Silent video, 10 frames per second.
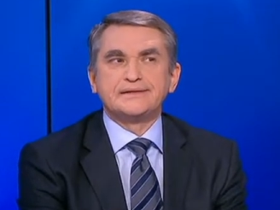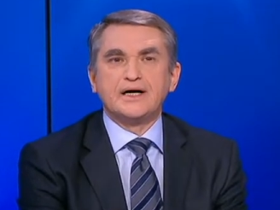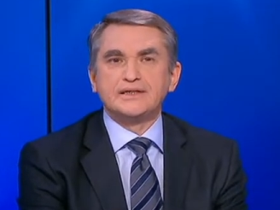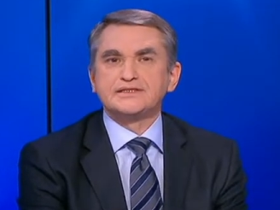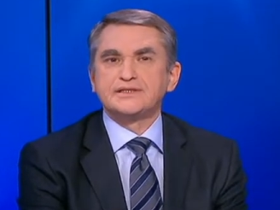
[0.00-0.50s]

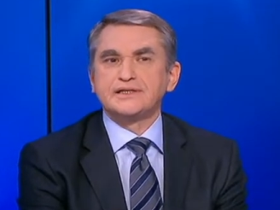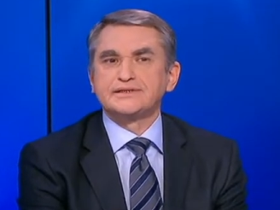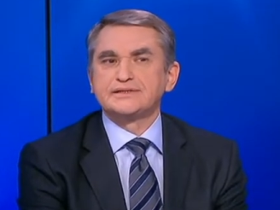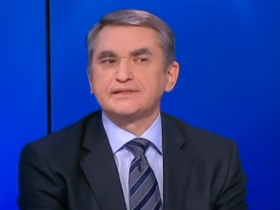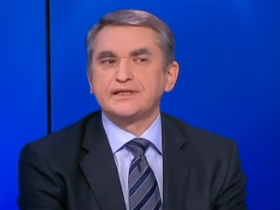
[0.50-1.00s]

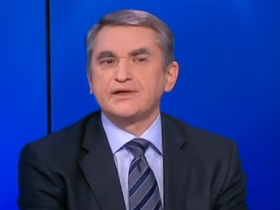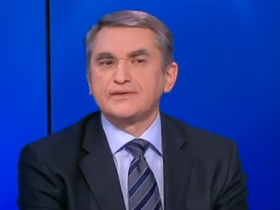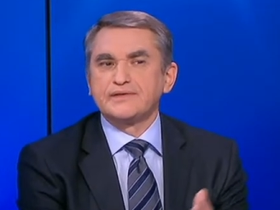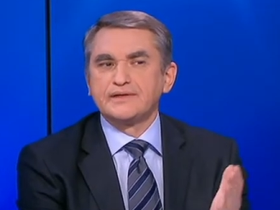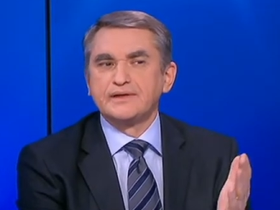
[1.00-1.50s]
onslaught
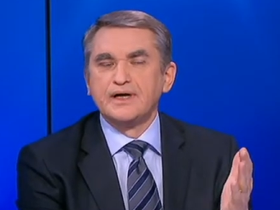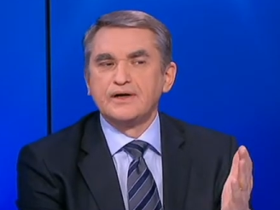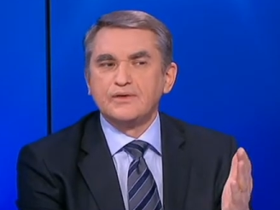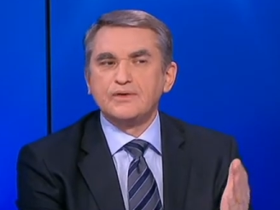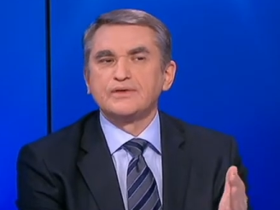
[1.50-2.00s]
along
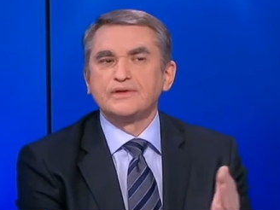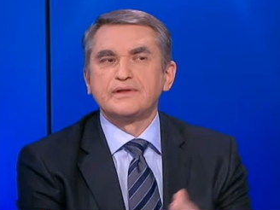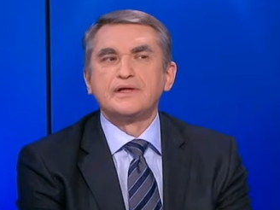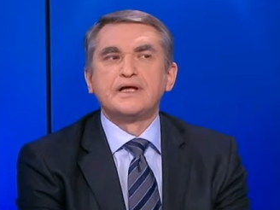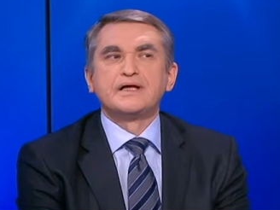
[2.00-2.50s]

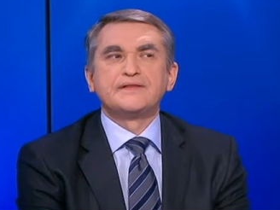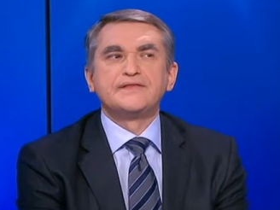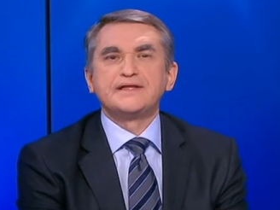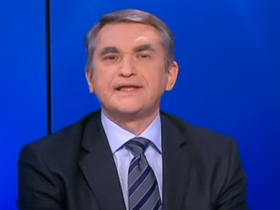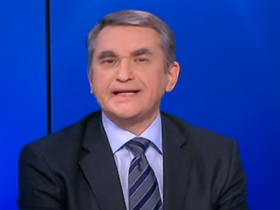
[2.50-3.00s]
all
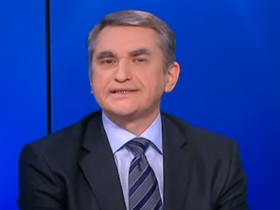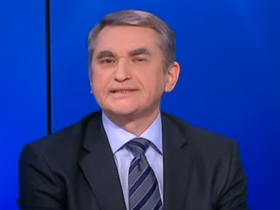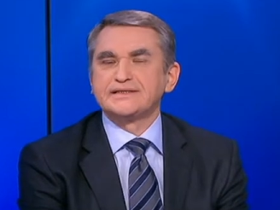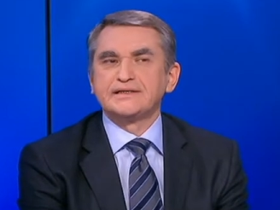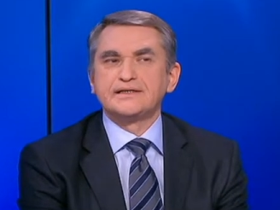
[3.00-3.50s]
the
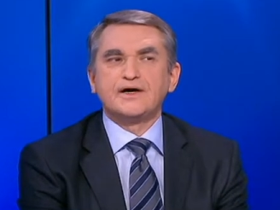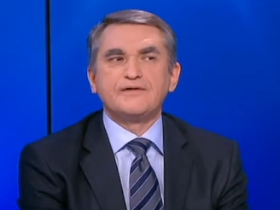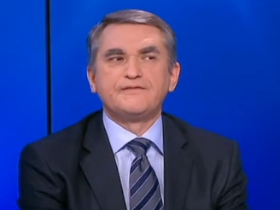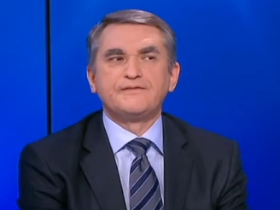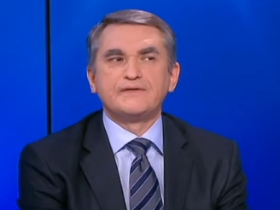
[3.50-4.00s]
lengths
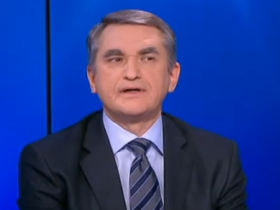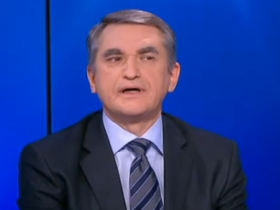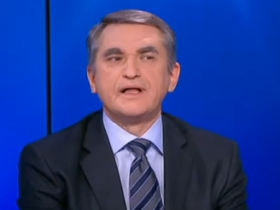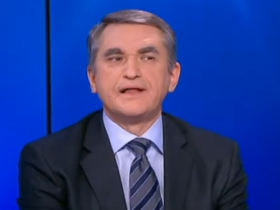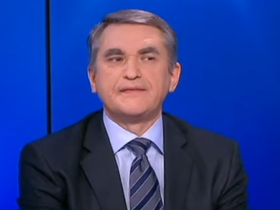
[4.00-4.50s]
of
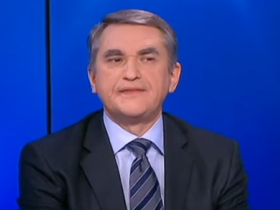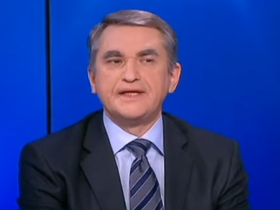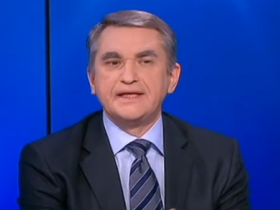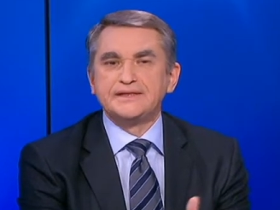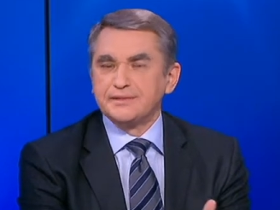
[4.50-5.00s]

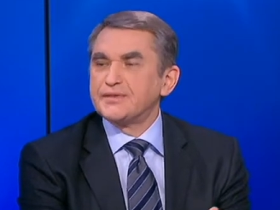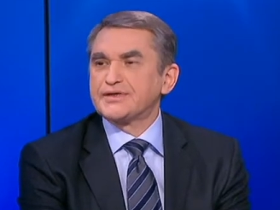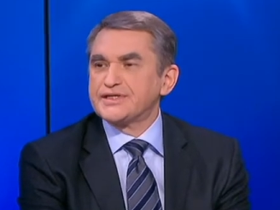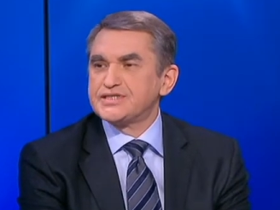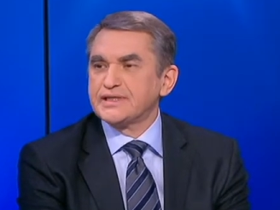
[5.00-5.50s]
the
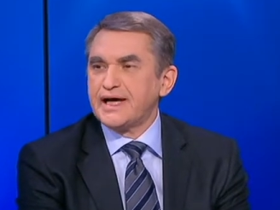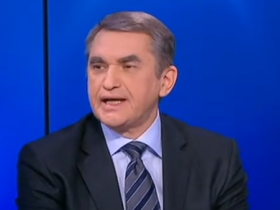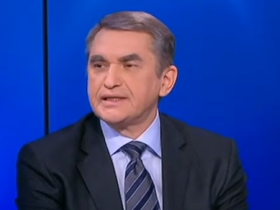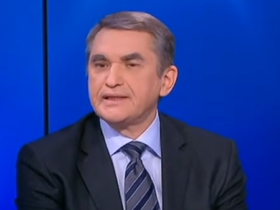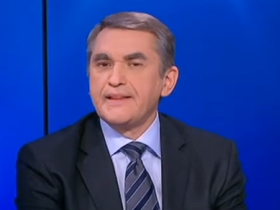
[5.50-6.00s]
demarcation
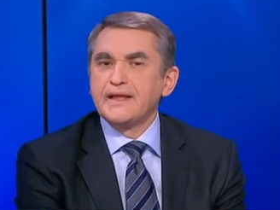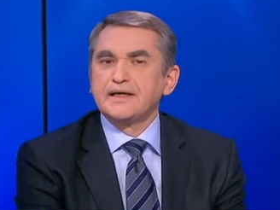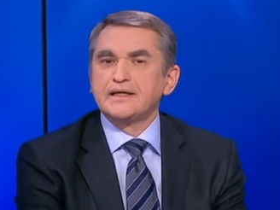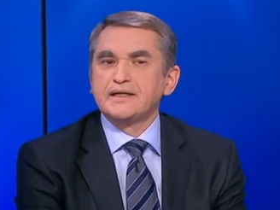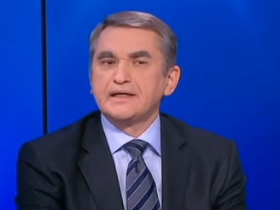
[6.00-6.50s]
line.
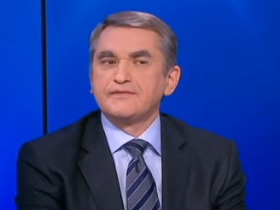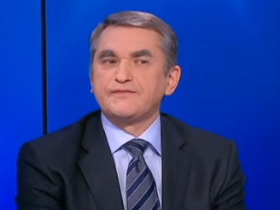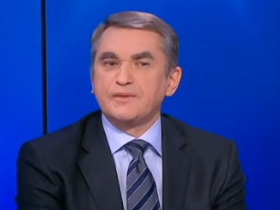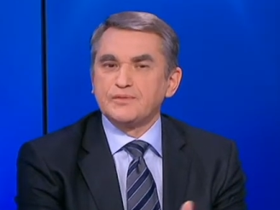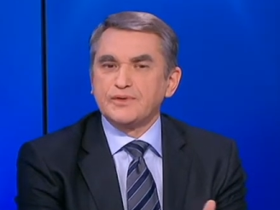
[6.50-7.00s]

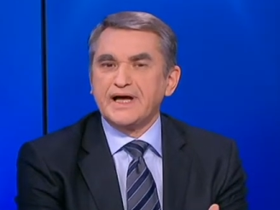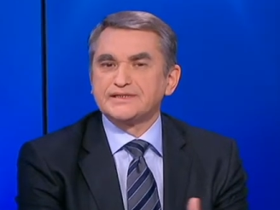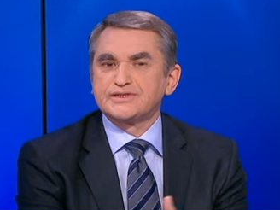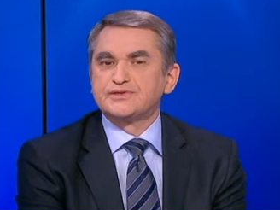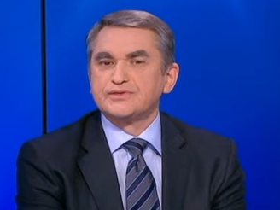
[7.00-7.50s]
From
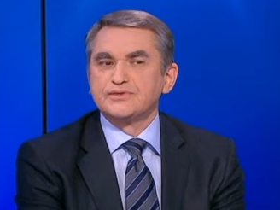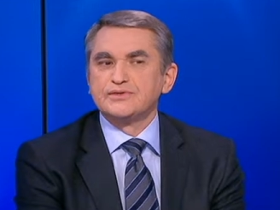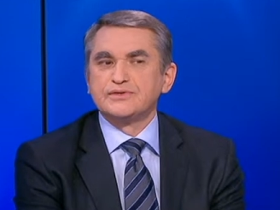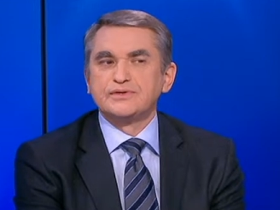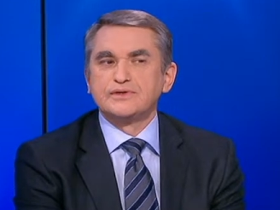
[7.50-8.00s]
Lugansk
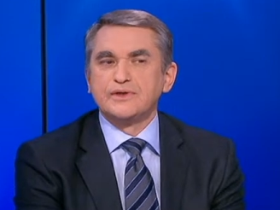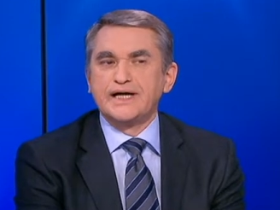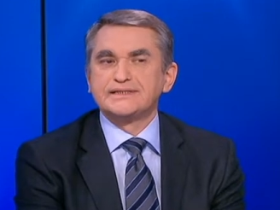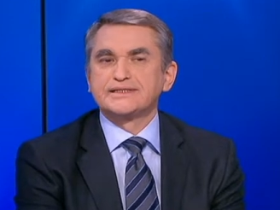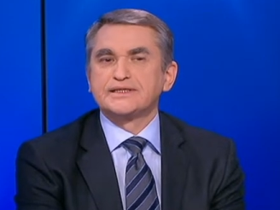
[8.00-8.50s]

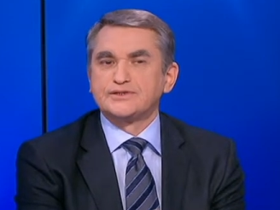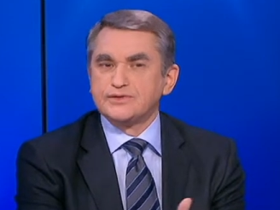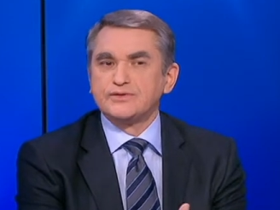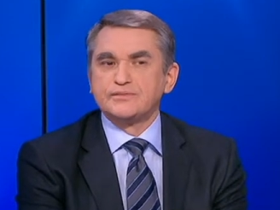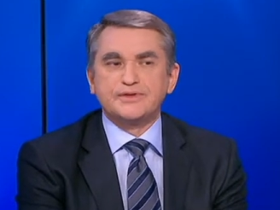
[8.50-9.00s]

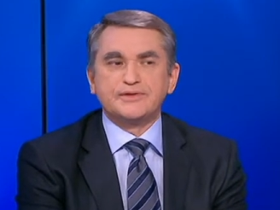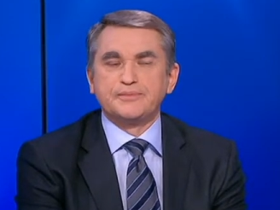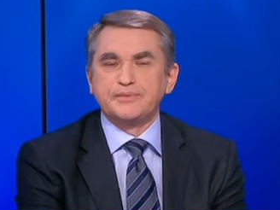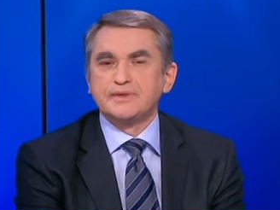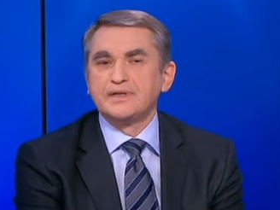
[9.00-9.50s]
to
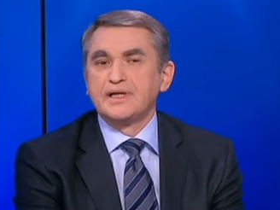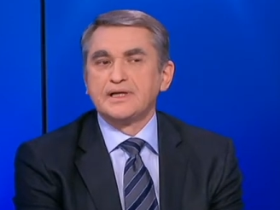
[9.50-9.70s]
Mariupol.